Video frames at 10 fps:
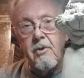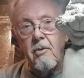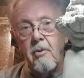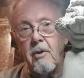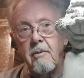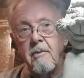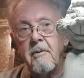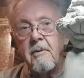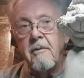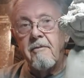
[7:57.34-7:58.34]
so we'll
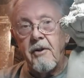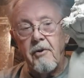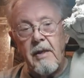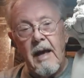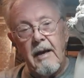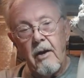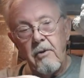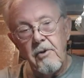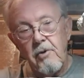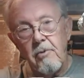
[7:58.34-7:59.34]
figure that out
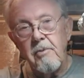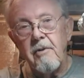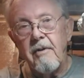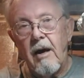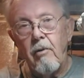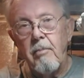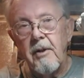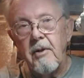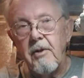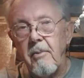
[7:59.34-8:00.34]
in terms of how
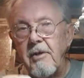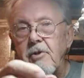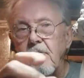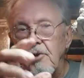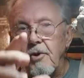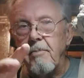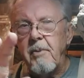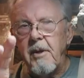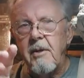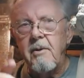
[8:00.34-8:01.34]
big the dimensions should
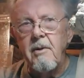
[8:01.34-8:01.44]
be